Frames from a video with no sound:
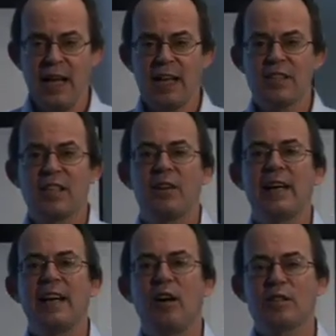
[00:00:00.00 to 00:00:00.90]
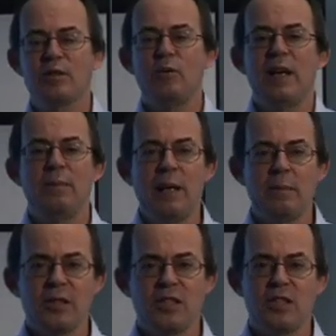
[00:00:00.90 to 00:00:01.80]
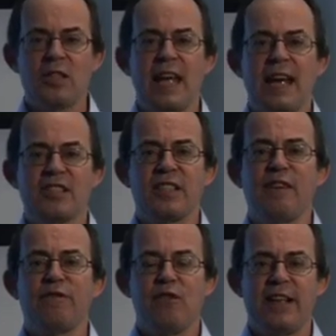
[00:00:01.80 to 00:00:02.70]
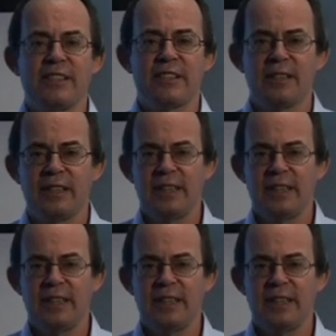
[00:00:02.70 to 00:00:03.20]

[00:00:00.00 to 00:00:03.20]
and so they asked all their members to text their friends.